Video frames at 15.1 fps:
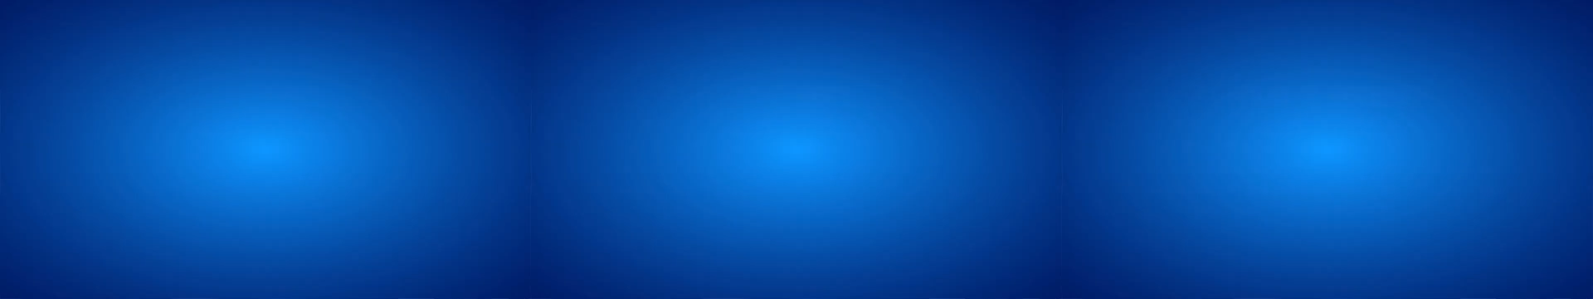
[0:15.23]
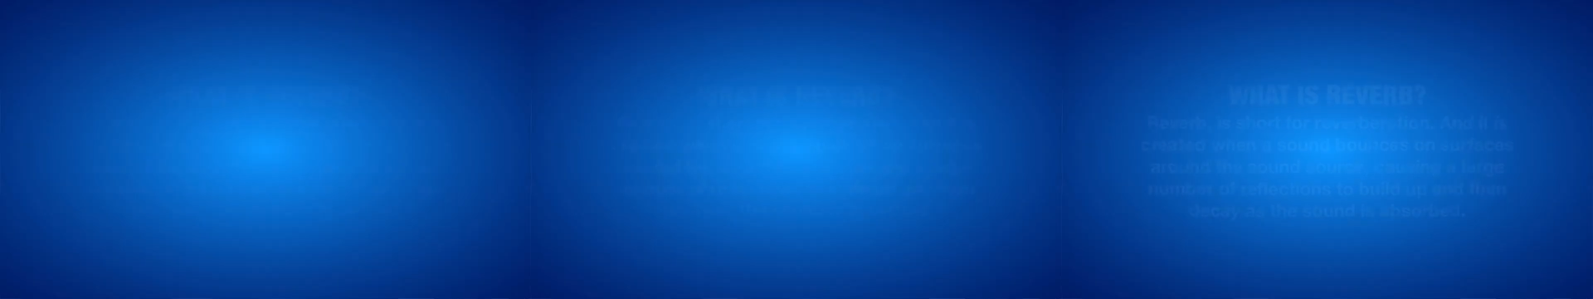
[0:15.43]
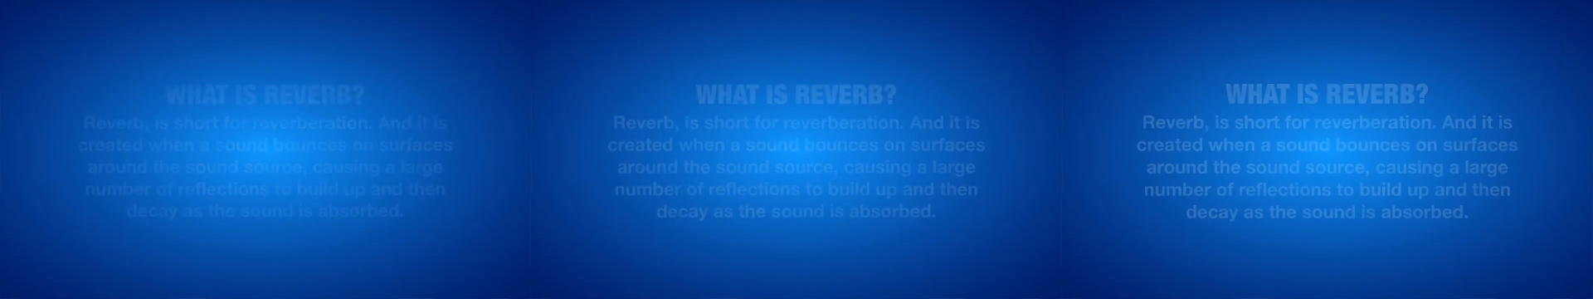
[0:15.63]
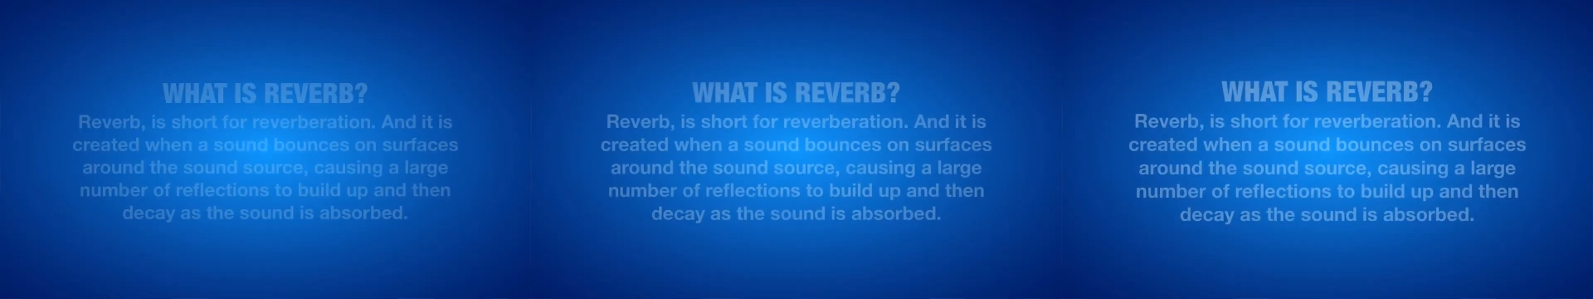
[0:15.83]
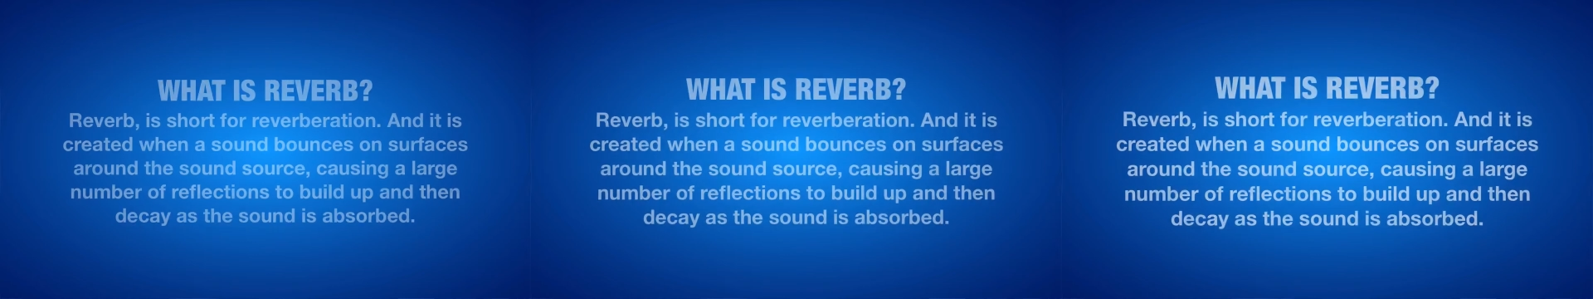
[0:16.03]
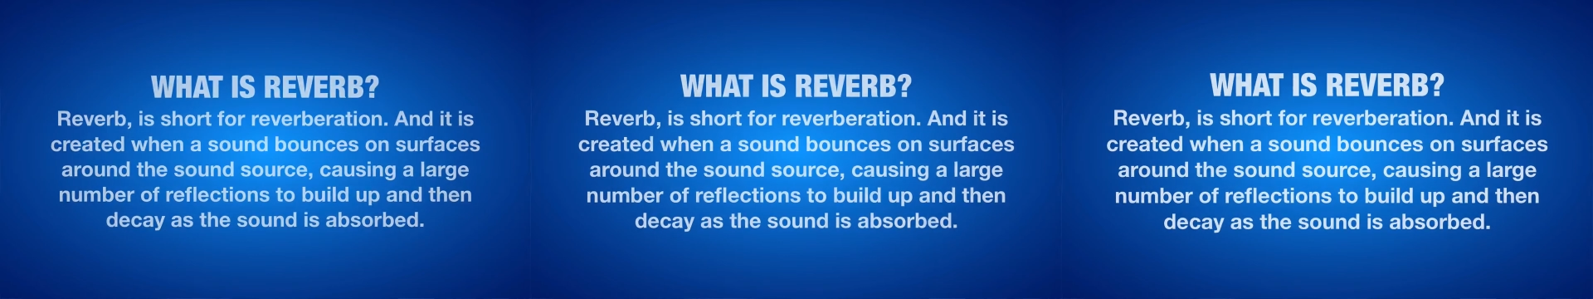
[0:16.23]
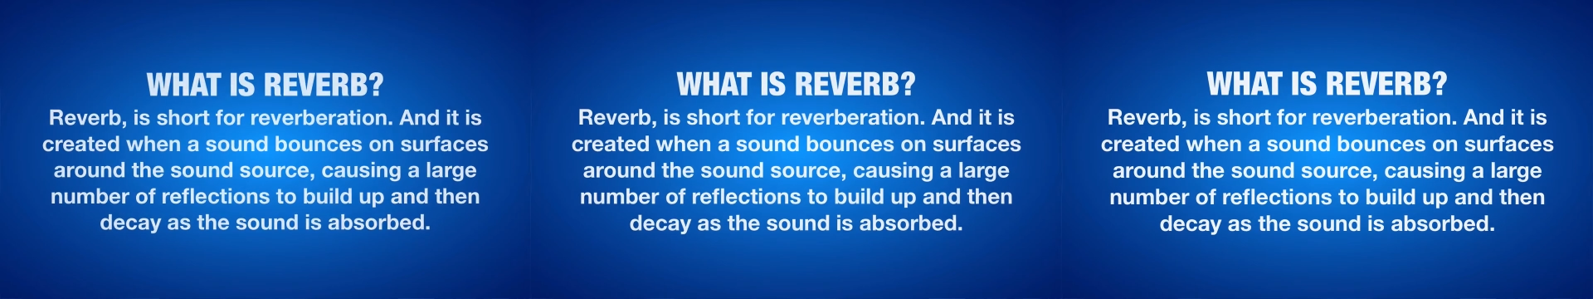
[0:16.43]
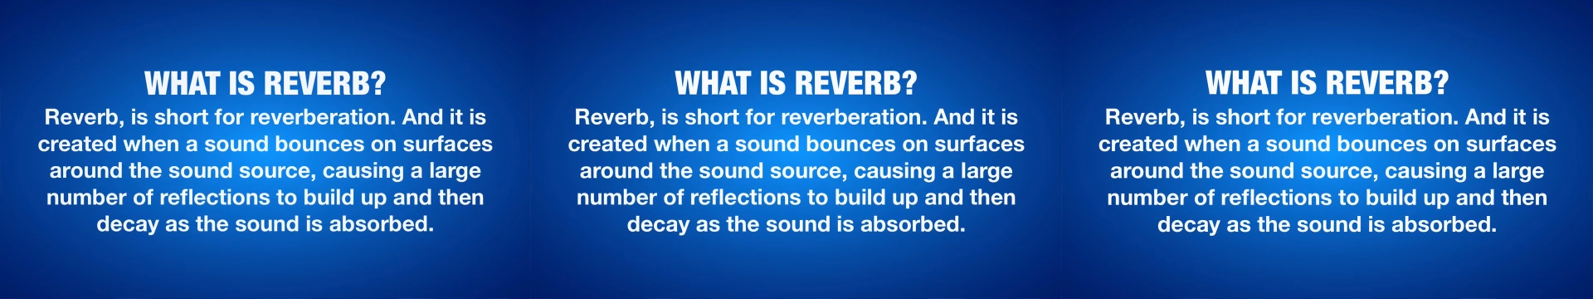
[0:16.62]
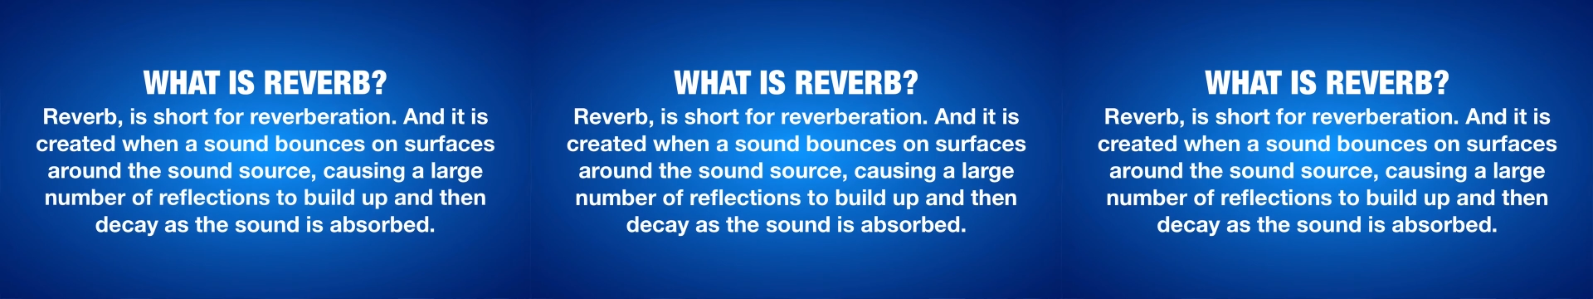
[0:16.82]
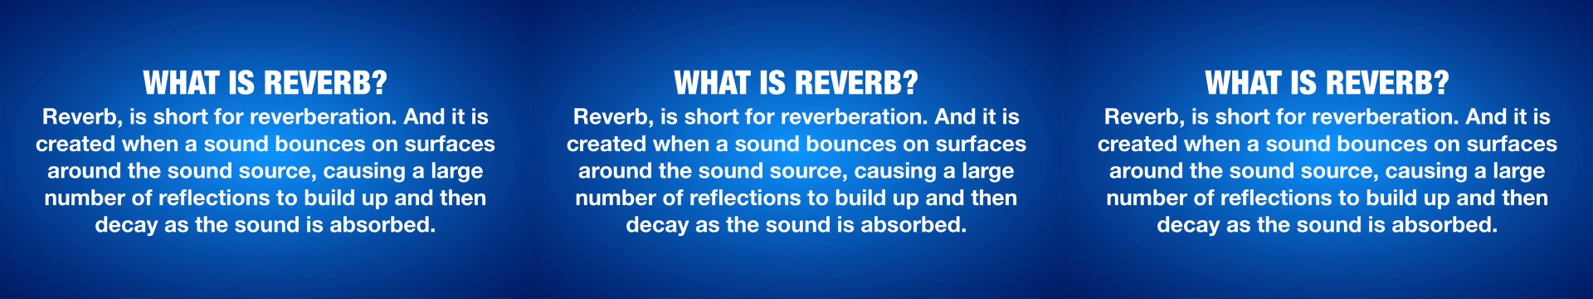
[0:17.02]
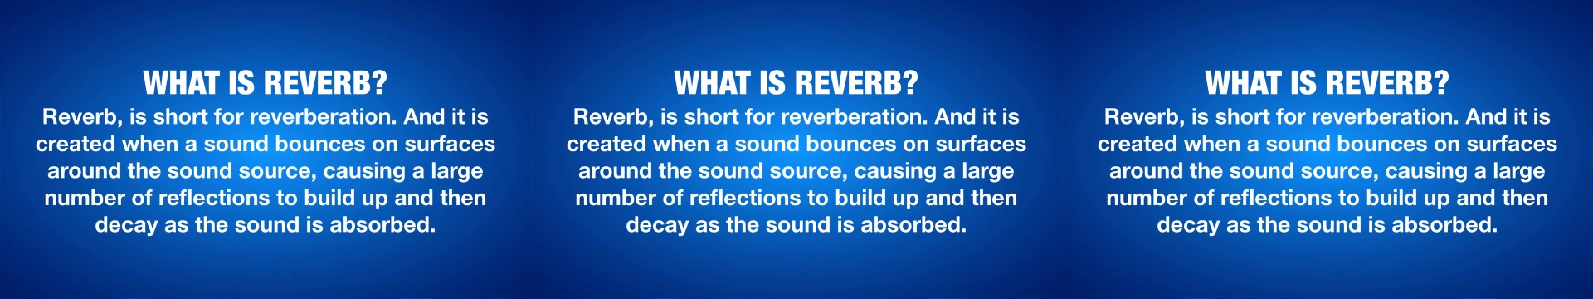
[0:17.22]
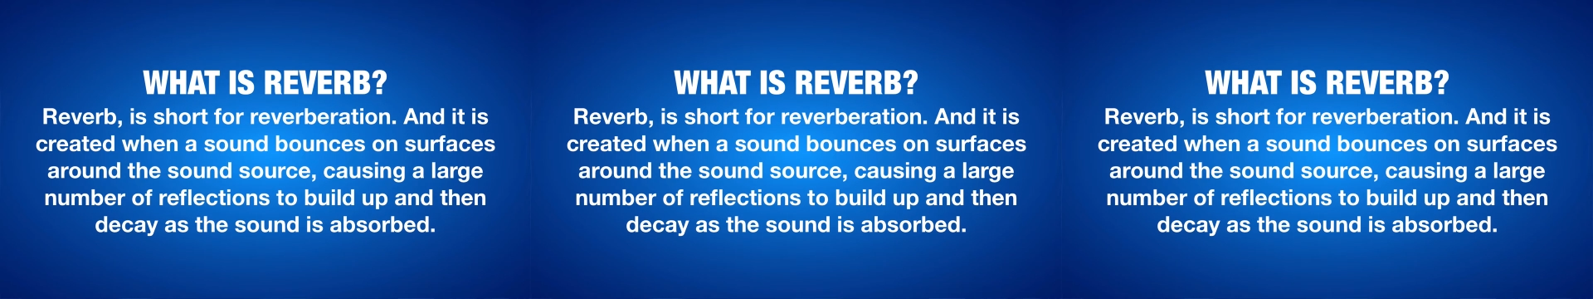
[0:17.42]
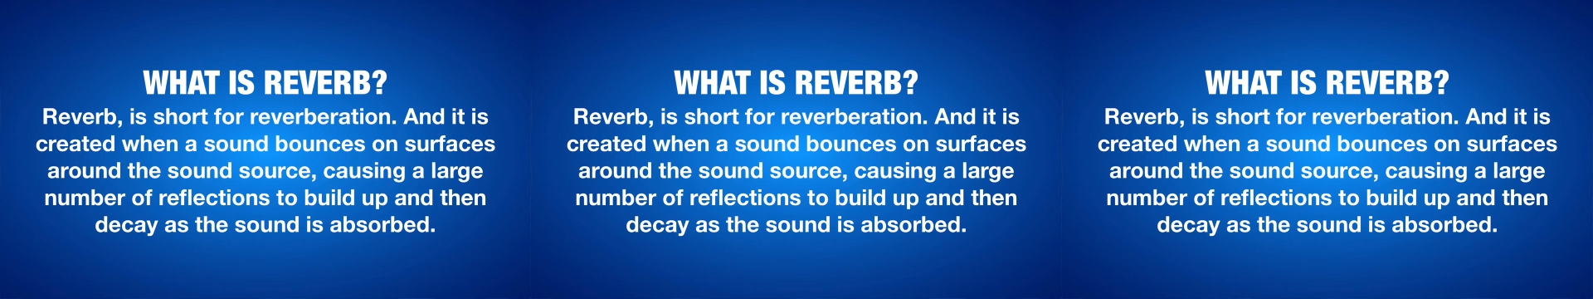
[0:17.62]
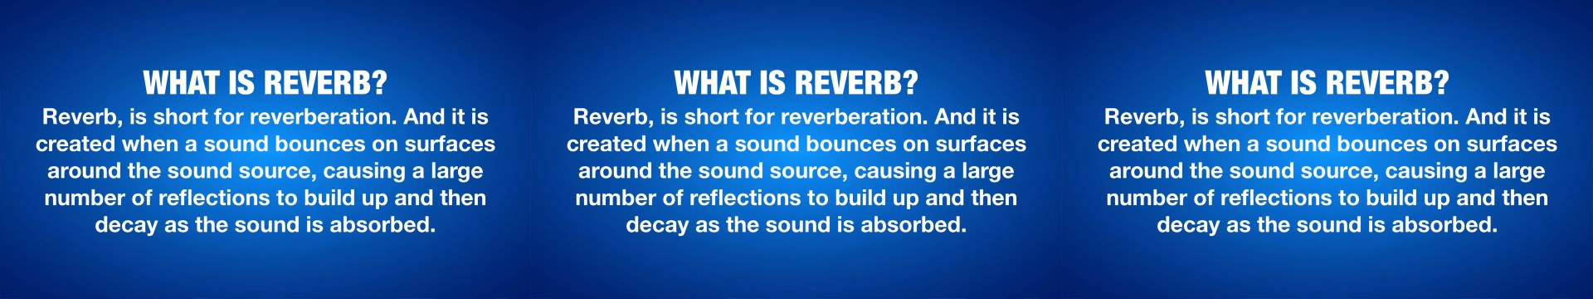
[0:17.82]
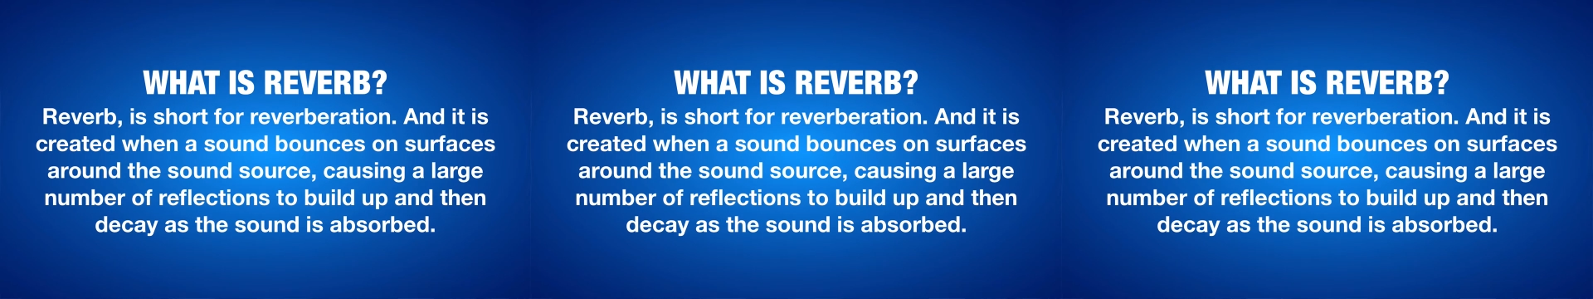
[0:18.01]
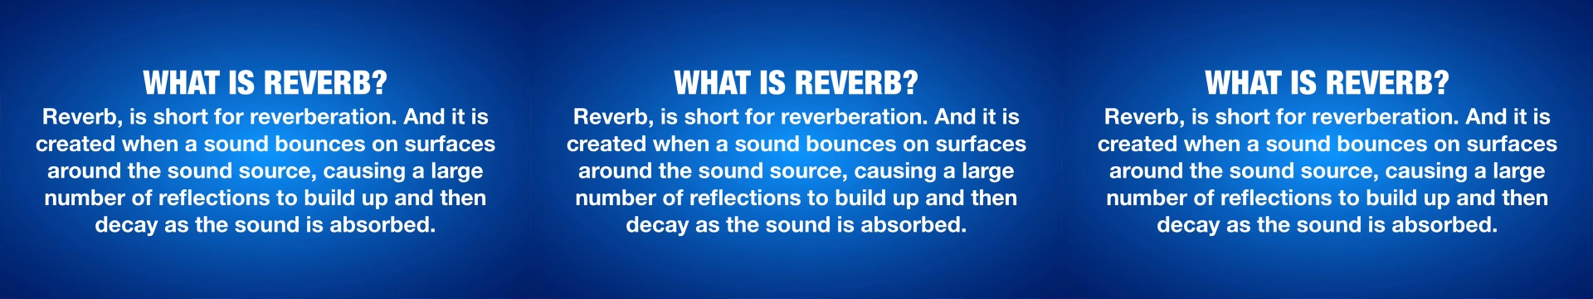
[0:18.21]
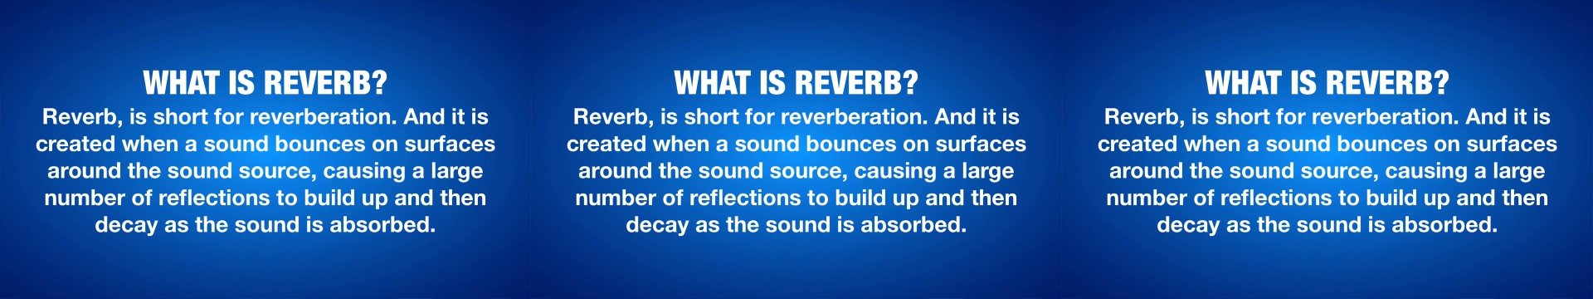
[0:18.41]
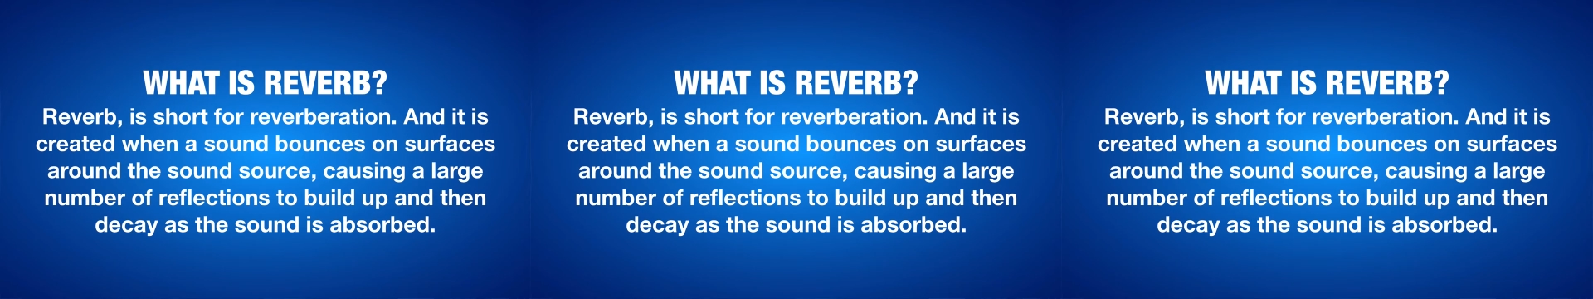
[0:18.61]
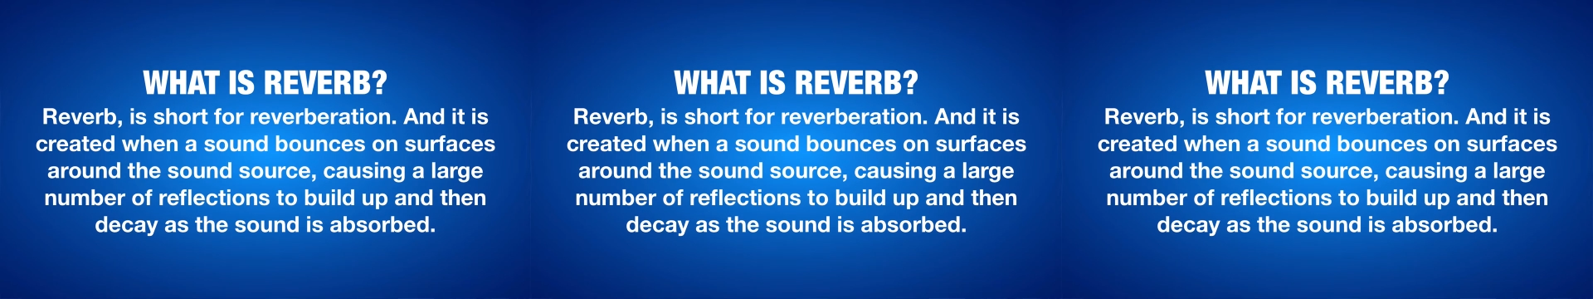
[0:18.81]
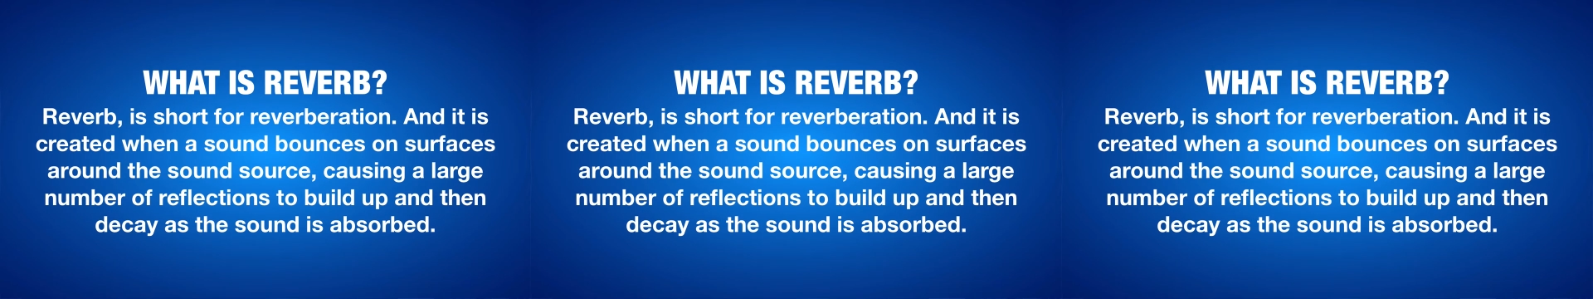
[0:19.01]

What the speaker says: Nobody's mouth can be seen.